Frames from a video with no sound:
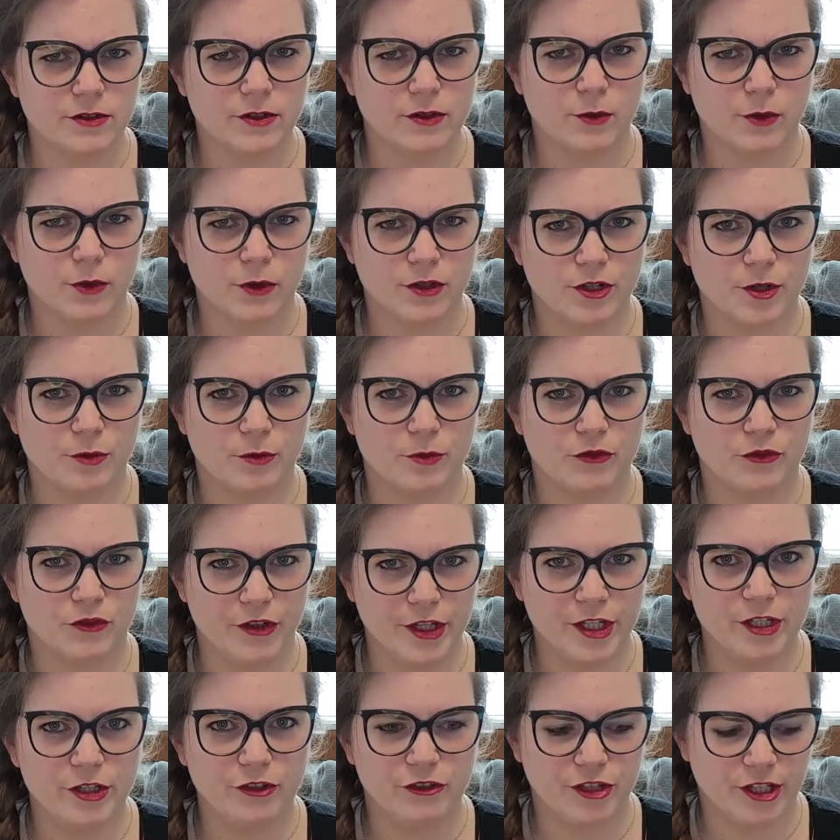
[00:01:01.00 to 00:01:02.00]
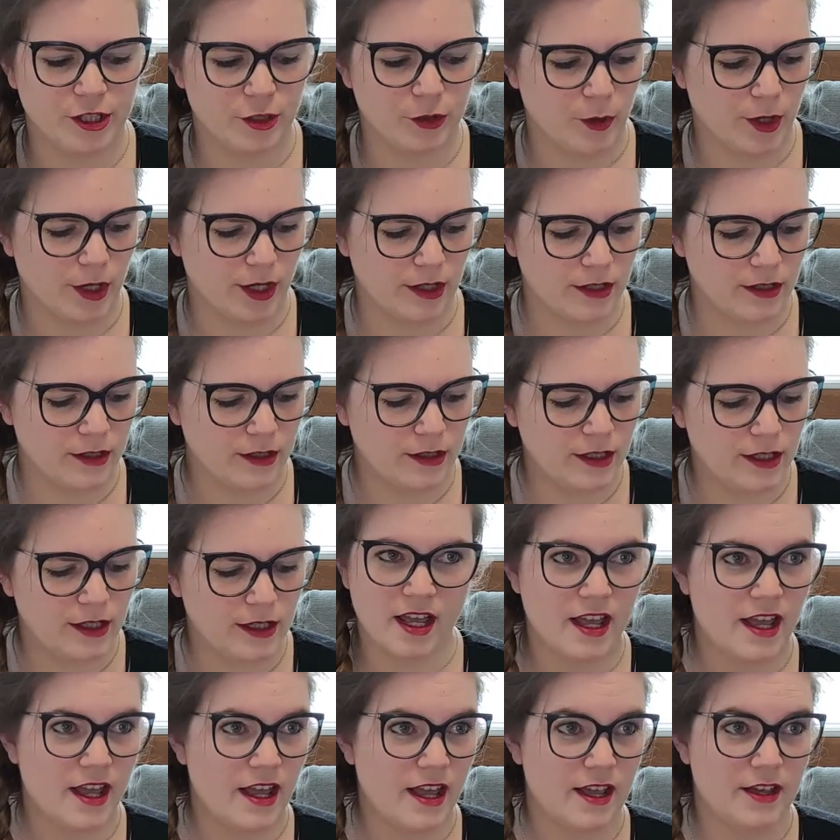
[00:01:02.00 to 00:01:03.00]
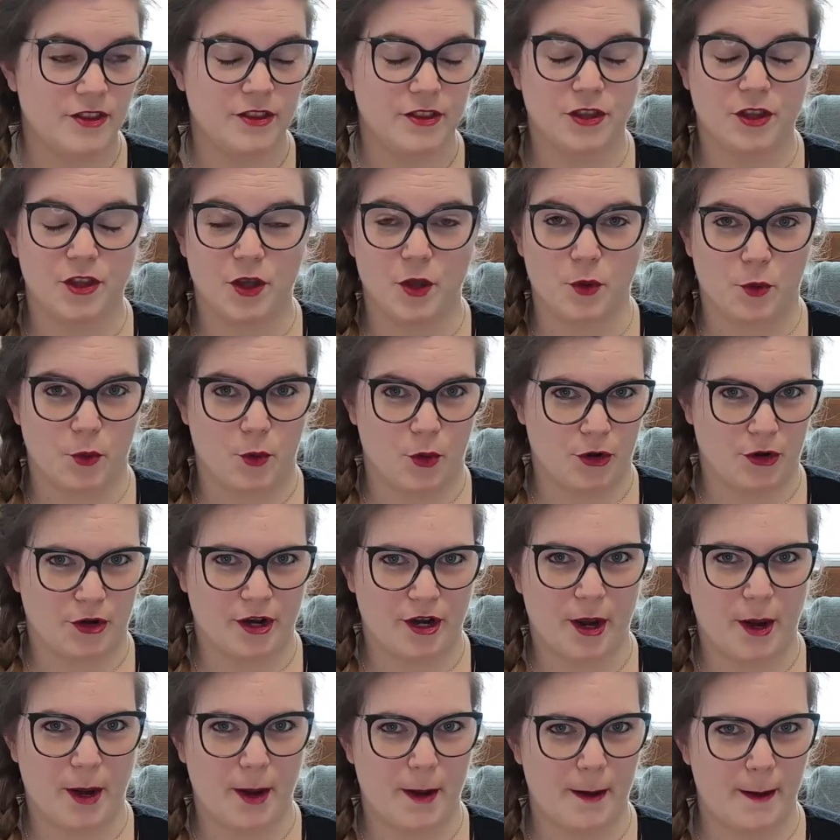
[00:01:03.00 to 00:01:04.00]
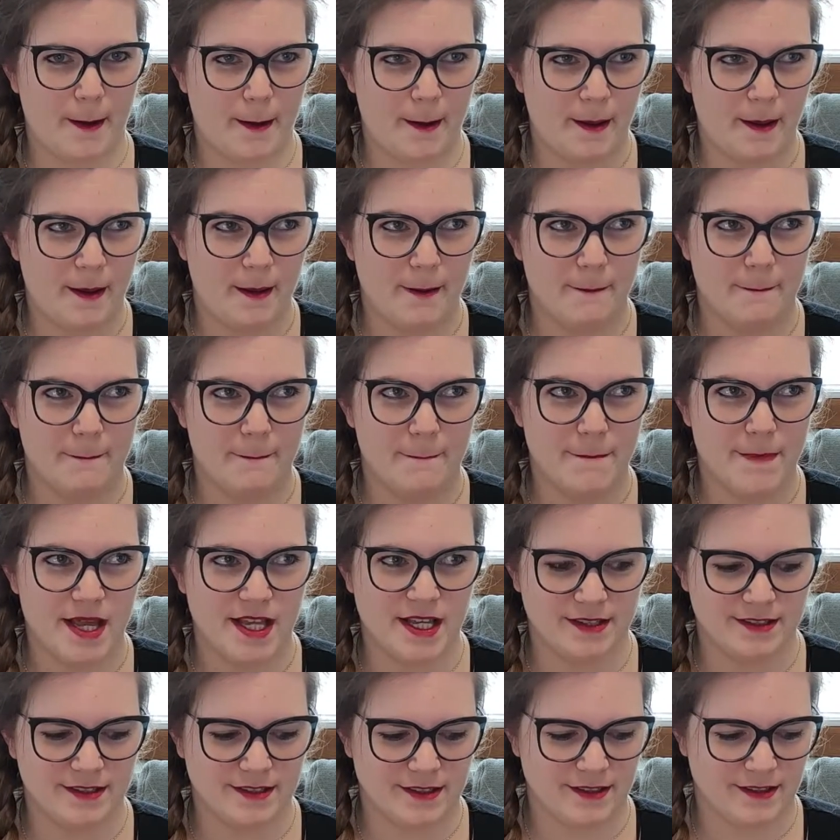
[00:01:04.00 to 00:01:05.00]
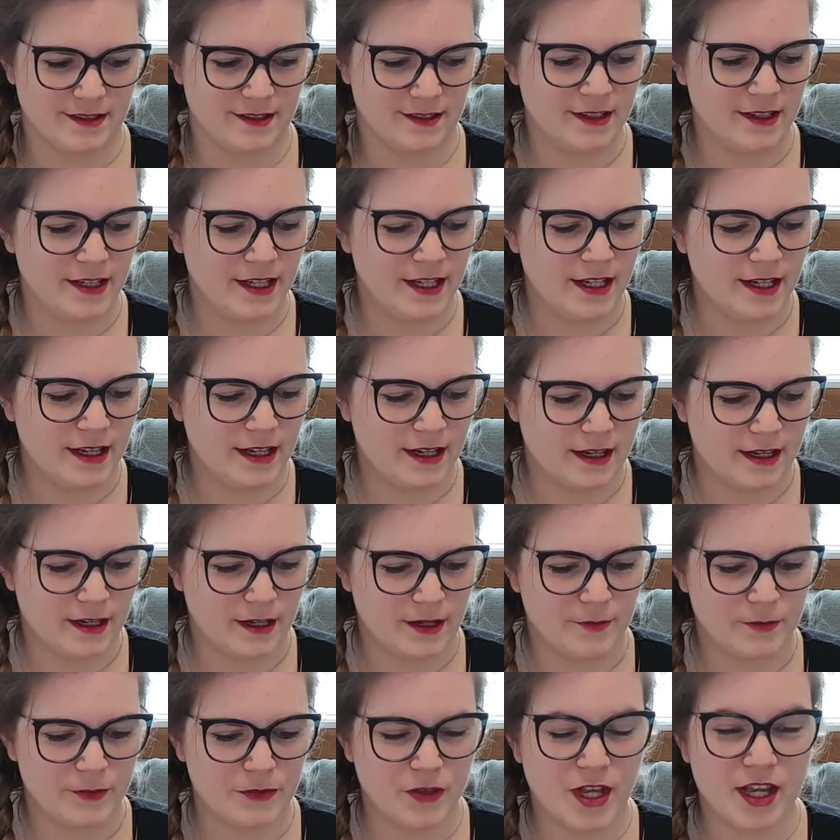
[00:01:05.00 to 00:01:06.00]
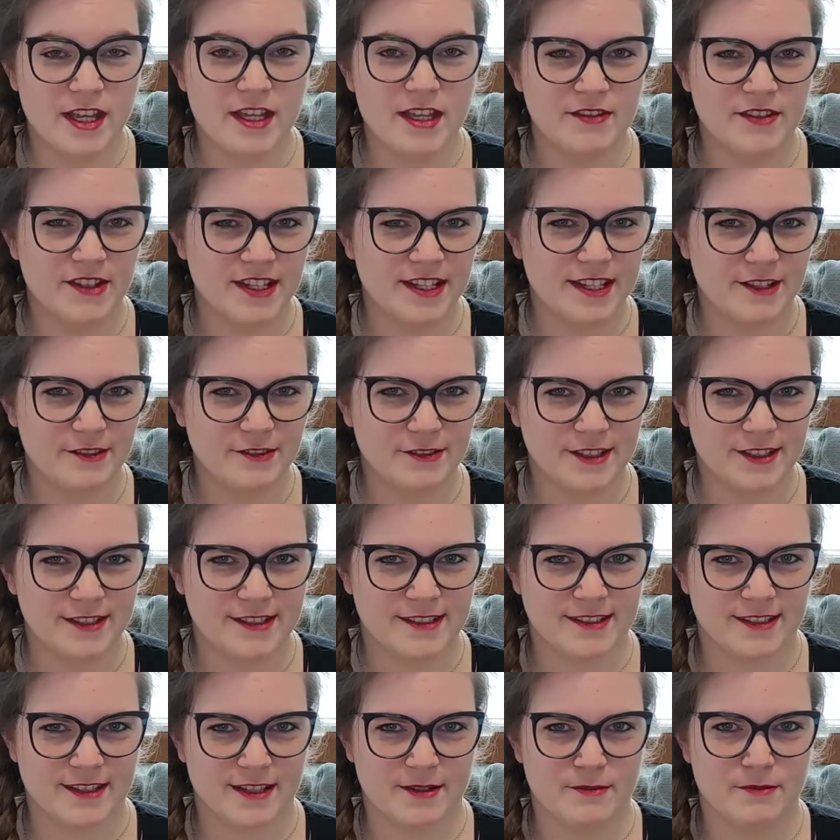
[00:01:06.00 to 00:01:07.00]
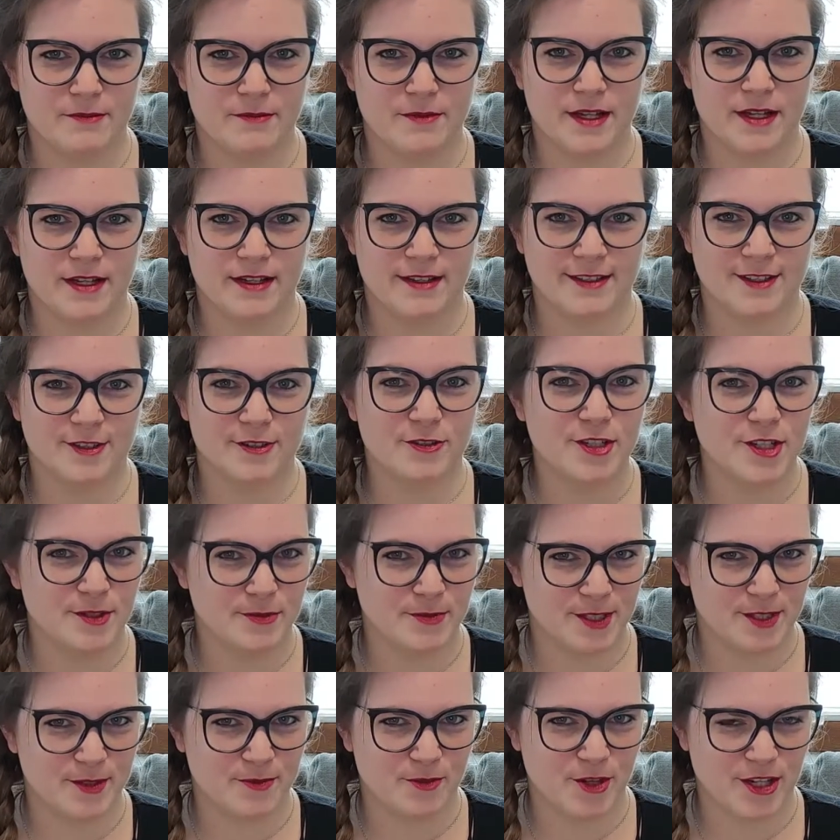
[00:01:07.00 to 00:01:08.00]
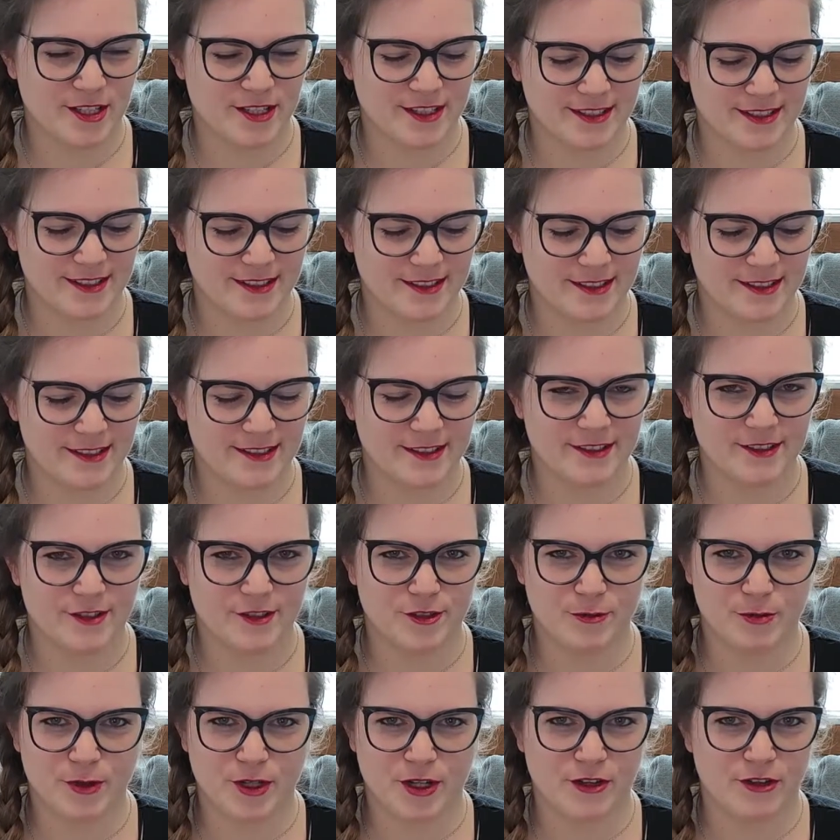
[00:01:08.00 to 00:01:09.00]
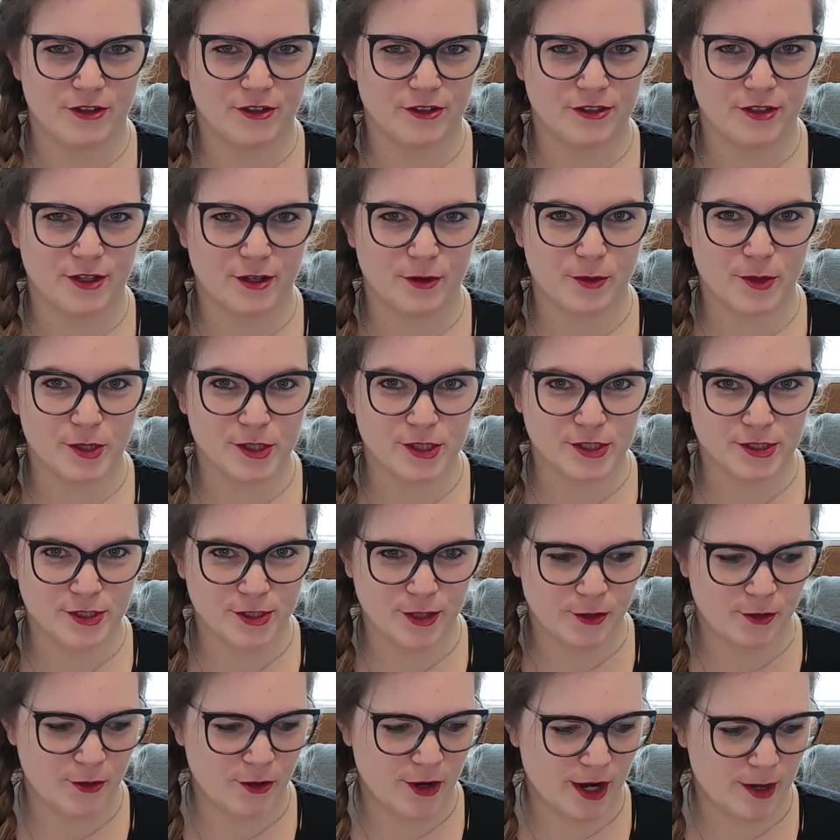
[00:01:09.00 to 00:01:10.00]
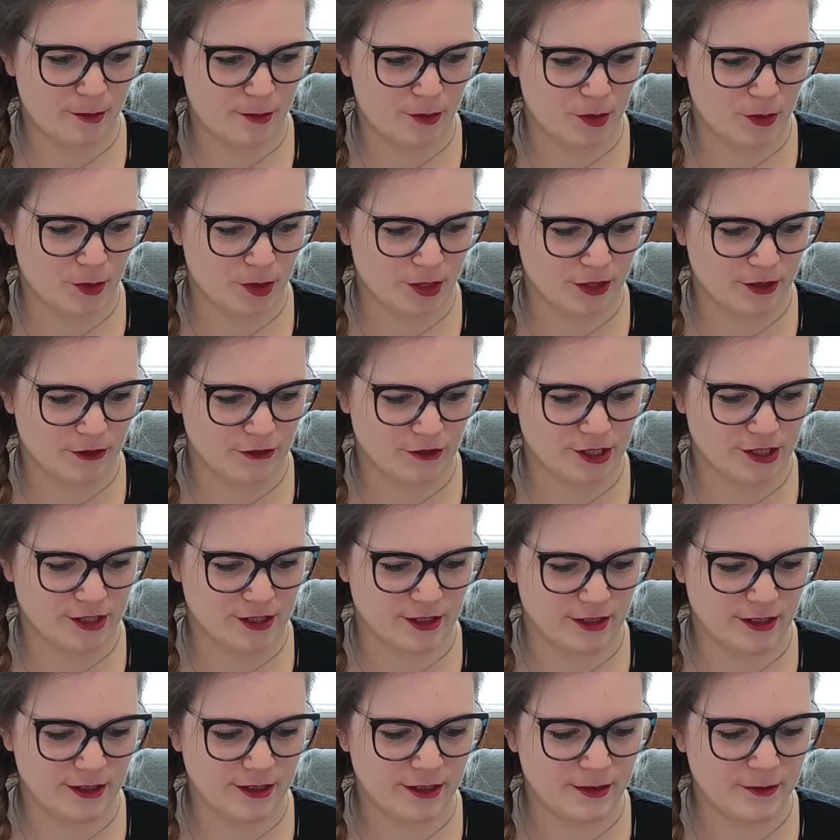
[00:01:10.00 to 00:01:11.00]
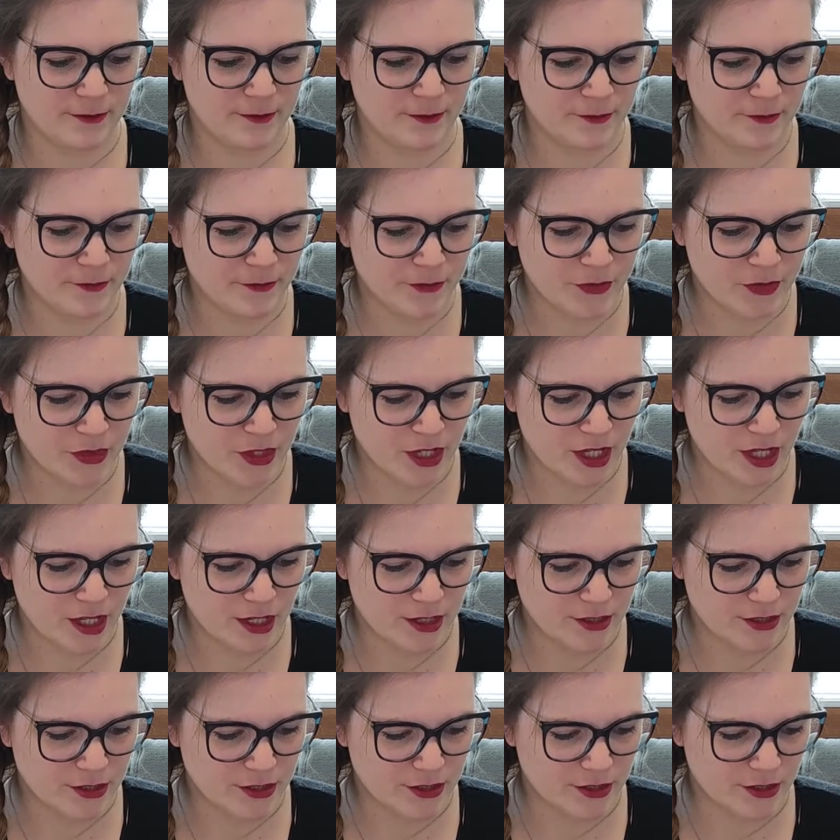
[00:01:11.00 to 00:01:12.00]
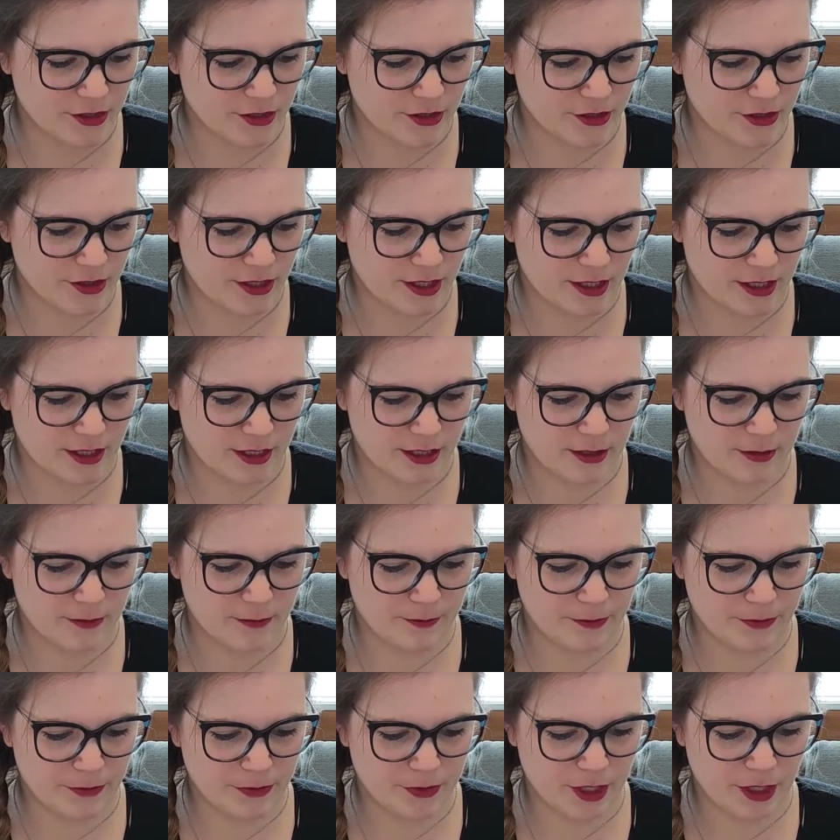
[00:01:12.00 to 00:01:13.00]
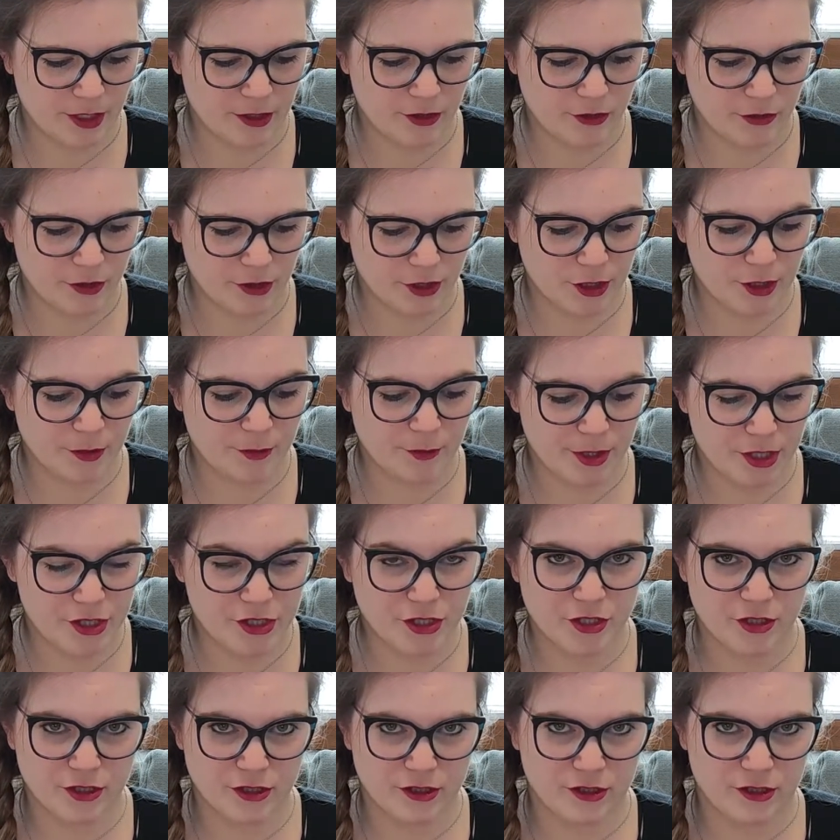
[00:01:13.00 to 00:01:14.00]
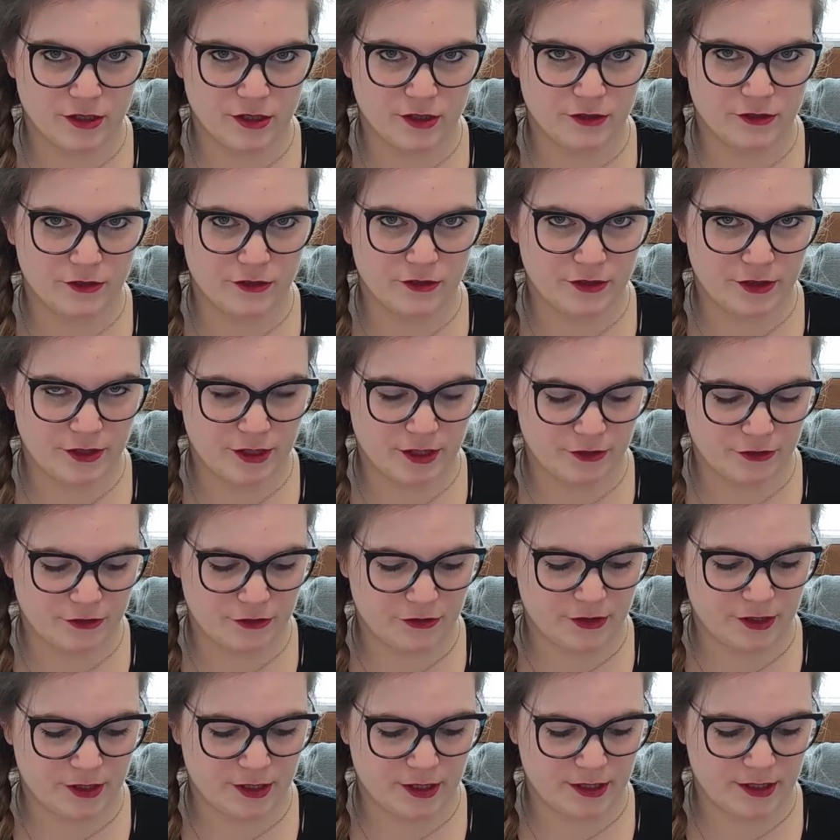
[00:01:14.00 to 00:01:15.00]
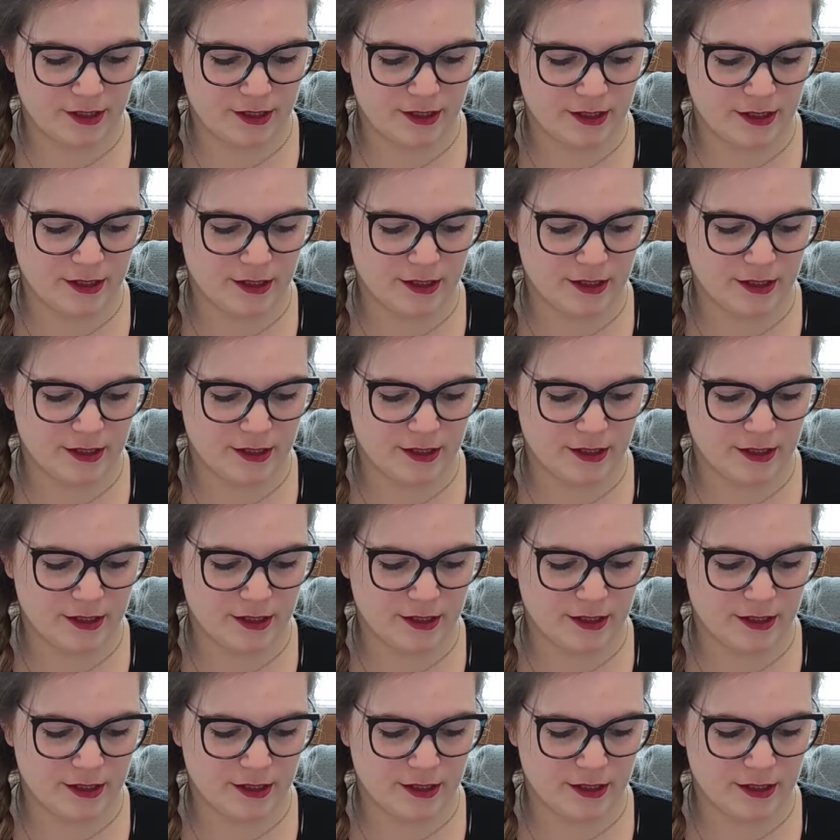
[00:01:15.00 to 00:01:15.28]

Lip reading: the water up really well and they work amazing. I even gifted some as Christmas presents this year because I was so happy with the result. So I ordered a bunch of different